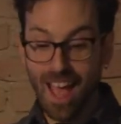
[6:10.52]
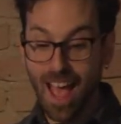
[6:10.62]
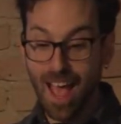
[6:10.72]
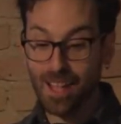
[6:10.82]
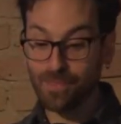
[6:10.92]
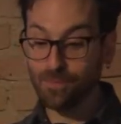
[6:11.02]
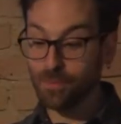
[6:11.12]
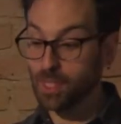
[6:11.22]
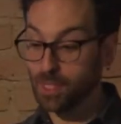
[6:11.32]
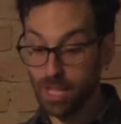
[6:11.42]

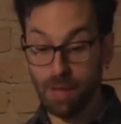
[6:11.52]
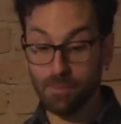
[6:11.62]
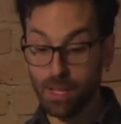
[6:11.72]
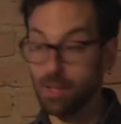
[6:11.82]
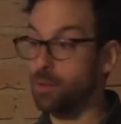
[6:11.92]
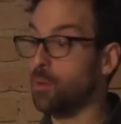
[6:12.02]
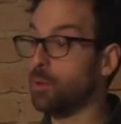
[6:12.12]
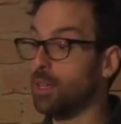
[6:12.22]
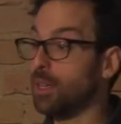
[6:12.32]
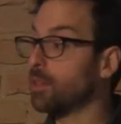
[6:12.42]
And yeah,
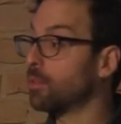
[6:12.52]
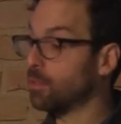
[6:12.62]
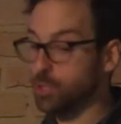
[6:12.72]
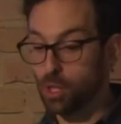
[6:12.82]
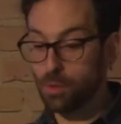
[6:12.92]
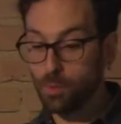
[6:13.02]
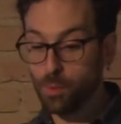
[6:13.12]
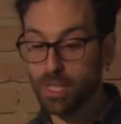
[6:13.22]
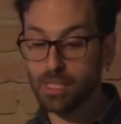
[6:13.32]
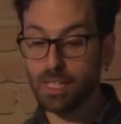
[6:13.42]
so
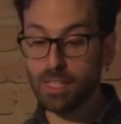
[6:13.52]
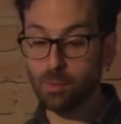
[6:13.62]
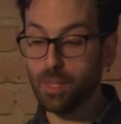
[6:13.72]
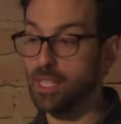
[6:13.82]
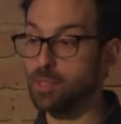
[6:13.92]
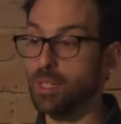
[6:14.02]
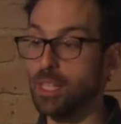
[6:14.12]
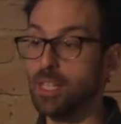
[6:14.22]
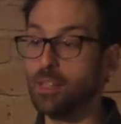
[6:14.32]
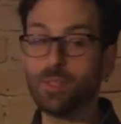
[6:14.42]
we started with this one
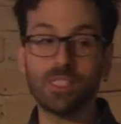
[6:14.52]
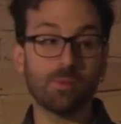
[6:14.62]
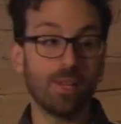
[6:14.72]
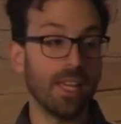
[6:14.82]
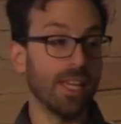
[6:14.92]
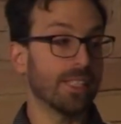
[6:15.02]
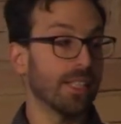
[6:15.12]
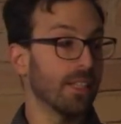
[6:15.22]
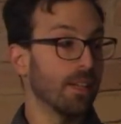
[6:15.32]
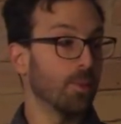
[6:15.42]
here, which is really
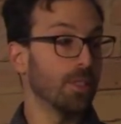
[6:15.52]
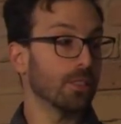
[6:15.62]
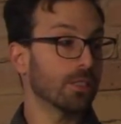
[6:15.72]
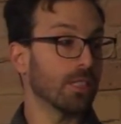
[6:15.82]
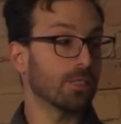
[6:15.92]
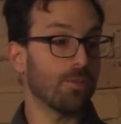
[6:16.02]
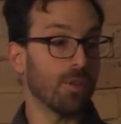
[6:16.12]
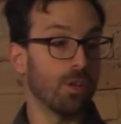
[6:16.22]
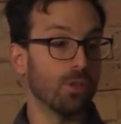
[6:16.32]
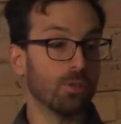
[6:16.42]
easy. We use
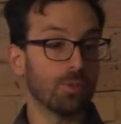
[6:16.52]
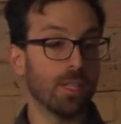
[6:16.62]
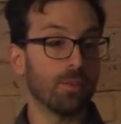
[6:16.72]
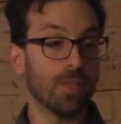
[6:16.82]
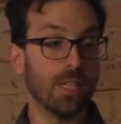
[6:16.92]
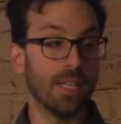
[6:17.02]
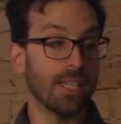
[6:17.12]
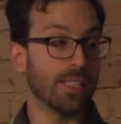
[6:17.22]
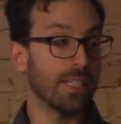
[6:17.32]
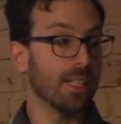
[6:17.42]
TensorFlow, really, really
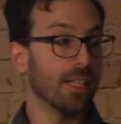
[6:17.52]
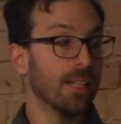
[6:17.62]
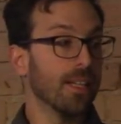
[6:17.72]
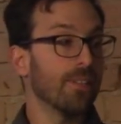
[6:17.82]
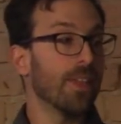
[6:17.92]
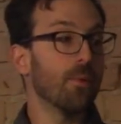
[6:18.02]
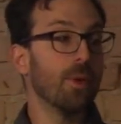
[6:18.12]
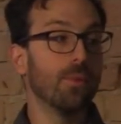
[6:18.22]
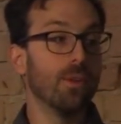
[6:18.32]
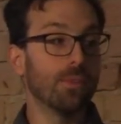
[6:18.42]
easy. Then we
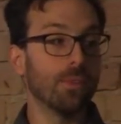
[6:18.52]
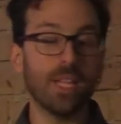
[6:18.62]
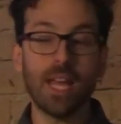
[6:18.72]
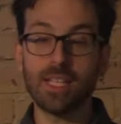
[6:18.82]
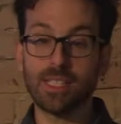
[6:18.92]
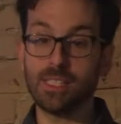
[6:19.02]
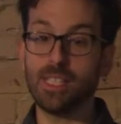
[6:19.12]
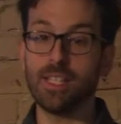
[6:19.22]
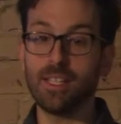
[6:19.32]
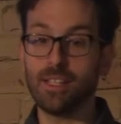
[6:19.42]
moved to
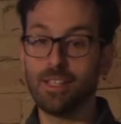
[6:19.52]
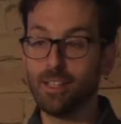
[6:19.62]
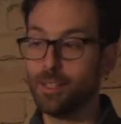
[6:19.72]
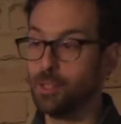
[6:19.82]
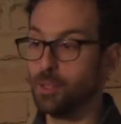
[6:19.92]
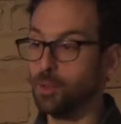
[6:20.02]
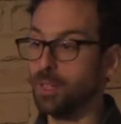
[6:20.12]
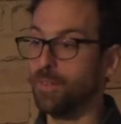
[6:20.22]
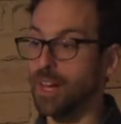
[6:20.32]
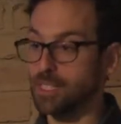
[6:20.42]
SSD to do
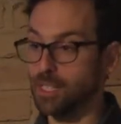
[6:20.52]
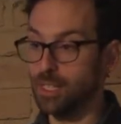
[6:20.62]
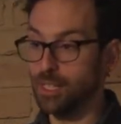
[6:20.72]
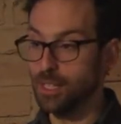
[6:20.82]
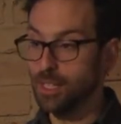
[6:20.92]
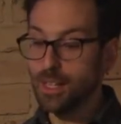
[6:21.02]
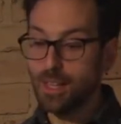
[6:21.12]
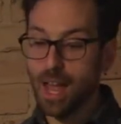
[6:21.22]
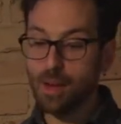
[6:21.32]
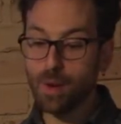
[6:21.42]
it faster.
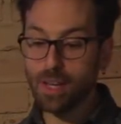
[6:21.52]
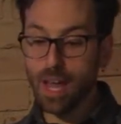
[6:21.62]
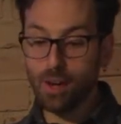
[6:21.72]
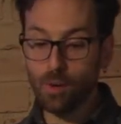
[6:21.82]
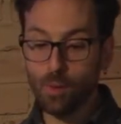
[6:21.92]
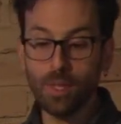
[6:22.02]
And right now,